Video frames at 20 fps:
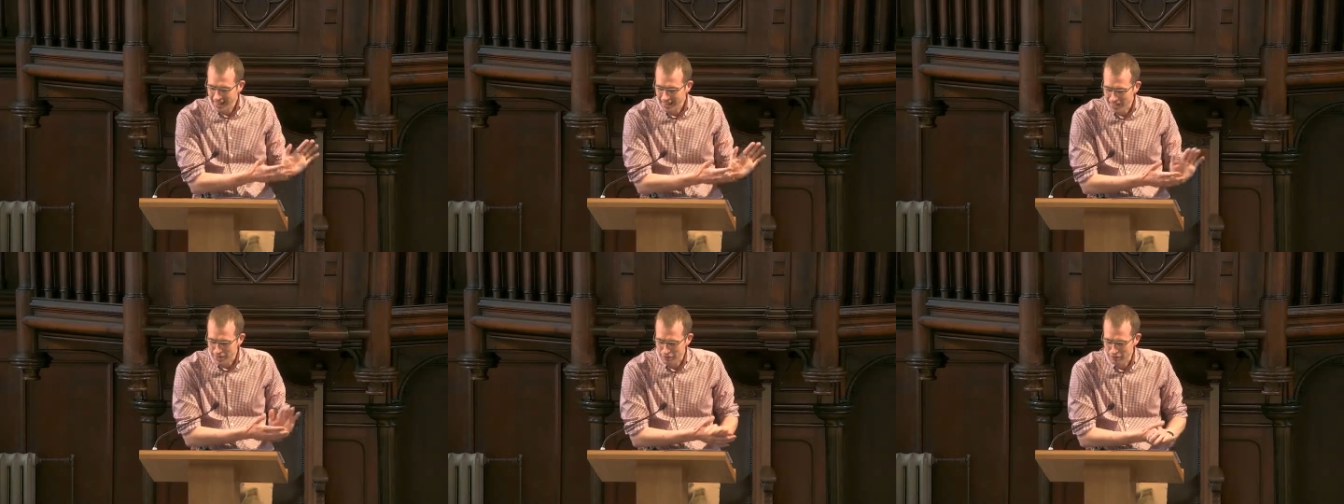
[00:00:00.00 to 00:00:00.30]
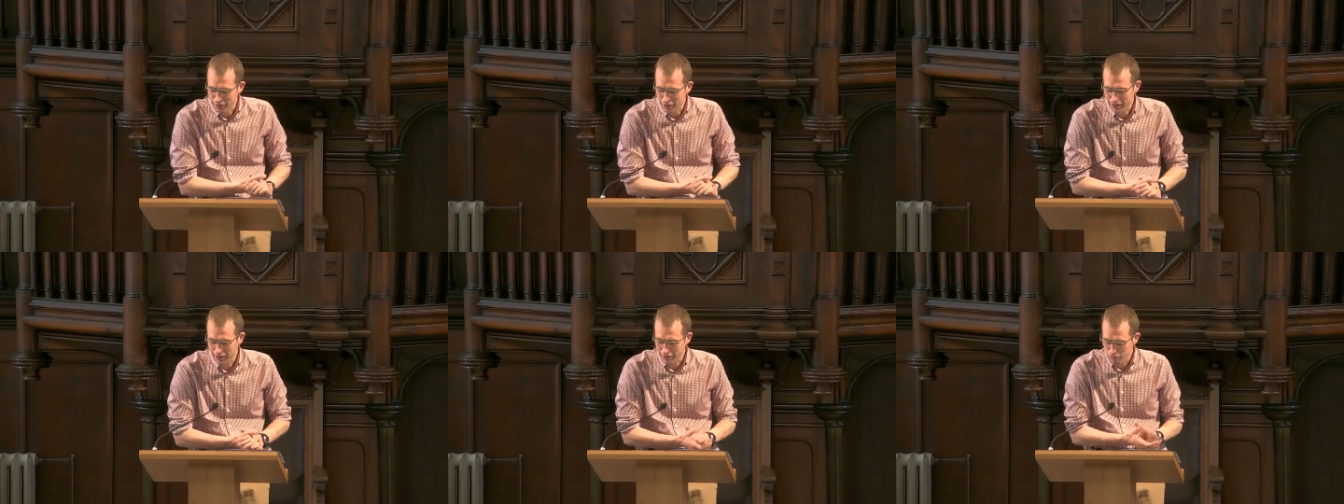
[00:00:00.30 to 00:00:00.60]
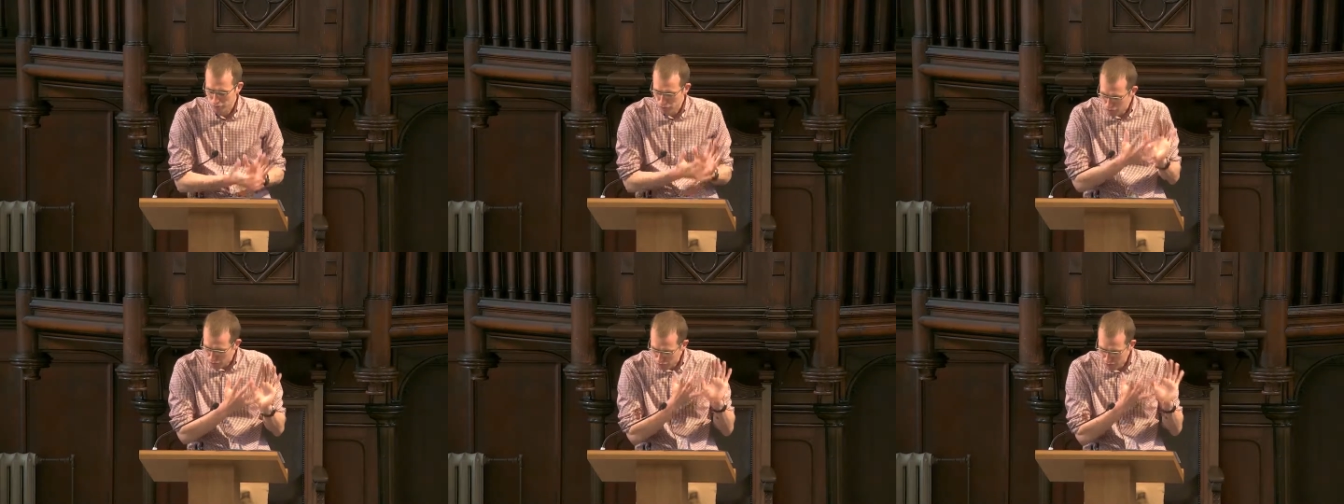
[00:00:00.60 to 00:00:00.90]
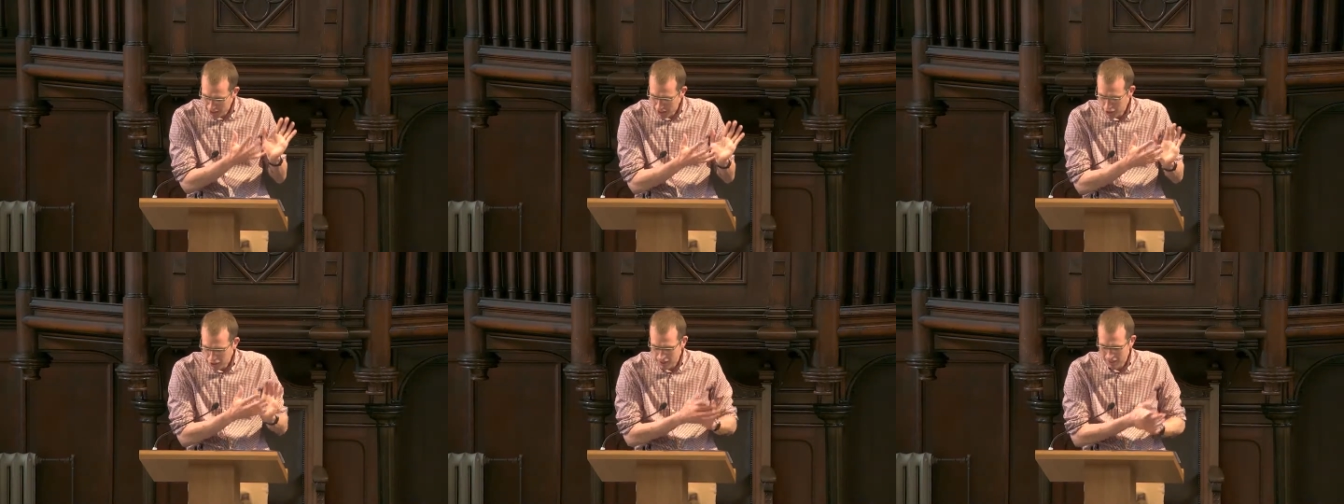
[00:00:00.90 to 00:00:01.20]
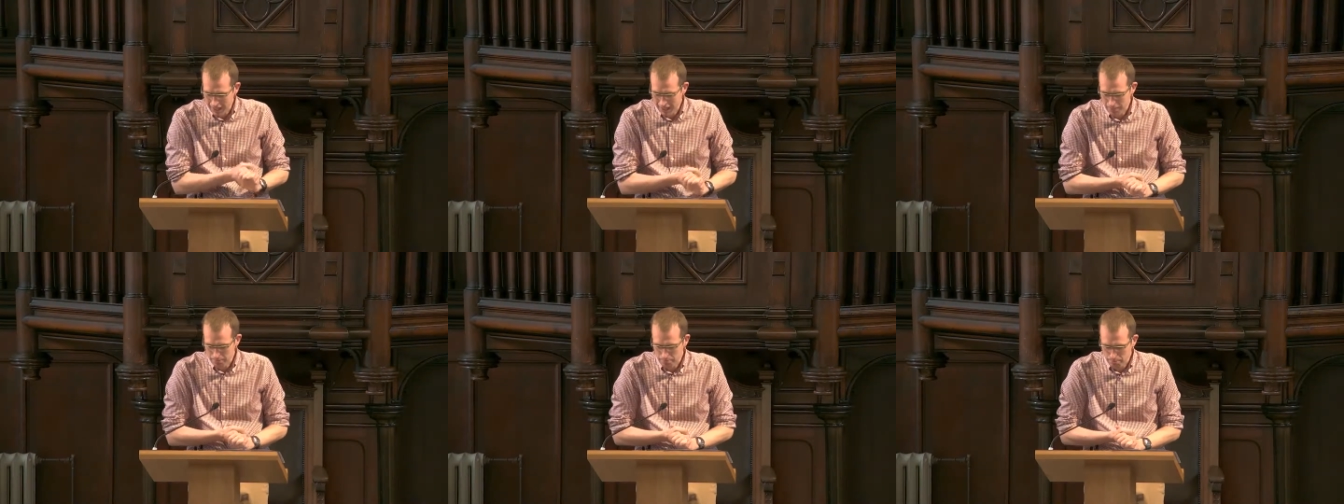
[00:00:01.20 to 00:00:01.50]
If you can reach
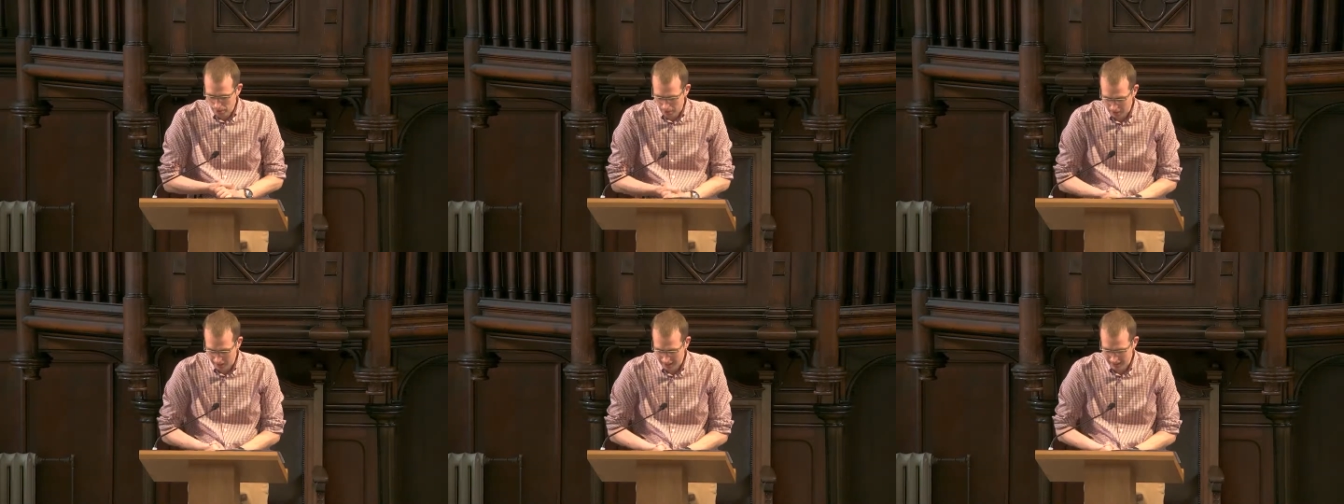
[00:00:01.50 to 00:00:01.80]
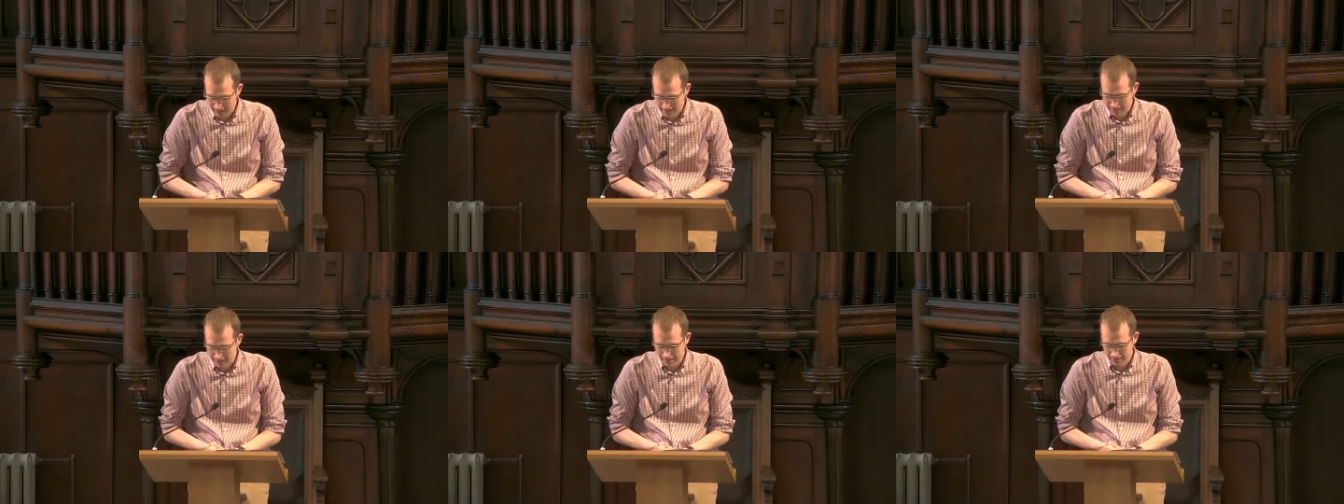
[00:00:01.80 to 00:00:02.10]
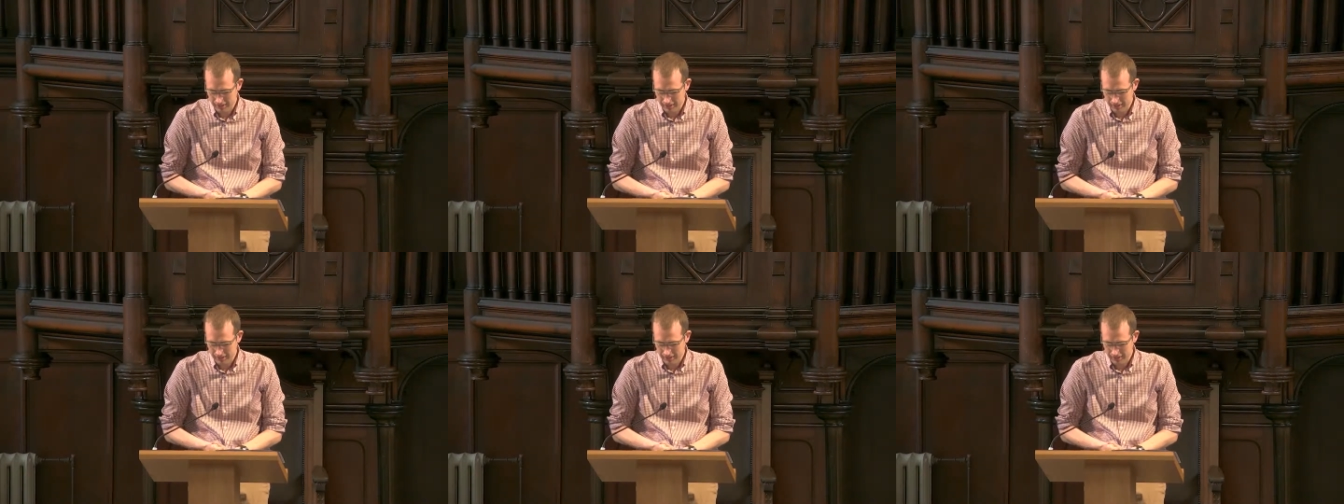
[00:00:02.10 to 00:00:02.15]
that point,